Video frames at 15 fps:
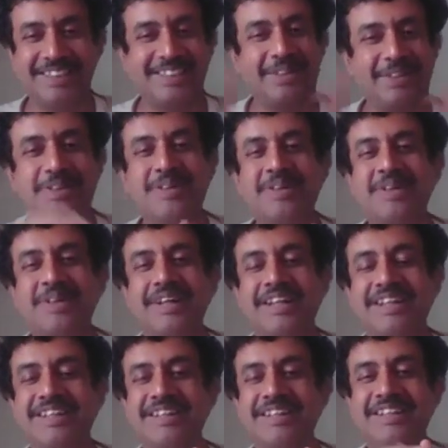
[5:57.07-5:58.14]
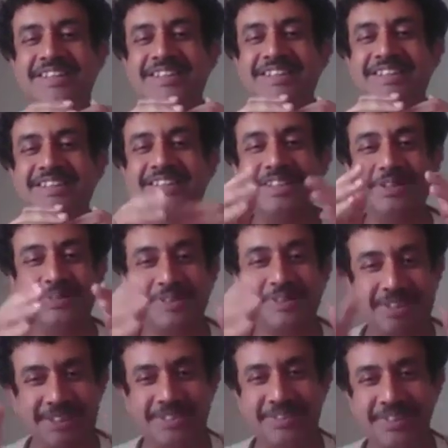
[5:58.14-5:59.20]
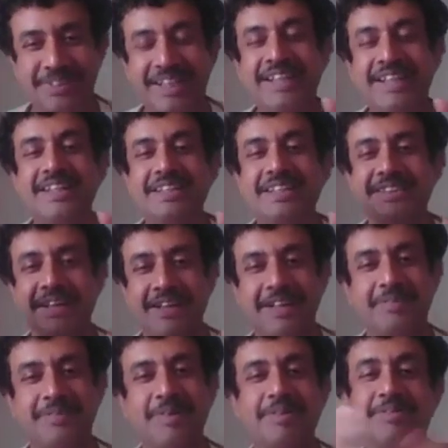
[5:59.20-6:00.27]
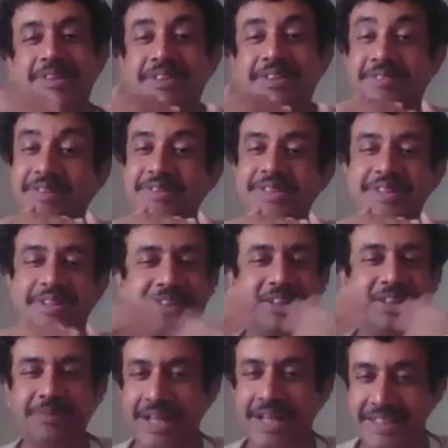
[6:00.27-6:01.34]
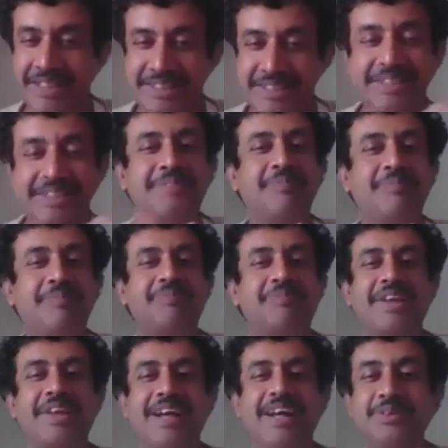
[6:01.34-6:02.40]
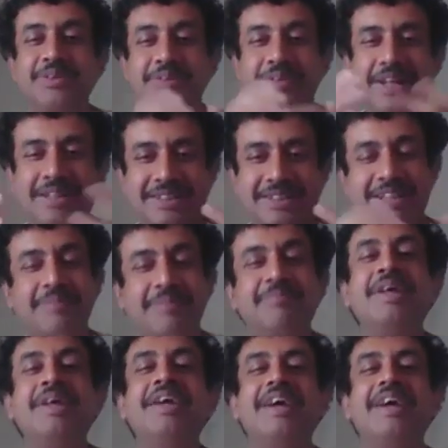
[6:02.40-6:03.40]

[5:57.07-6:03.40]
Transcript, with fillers: So uh, uh C2C3 is Hara Parvati fusion, the duality, mm, and gunas come.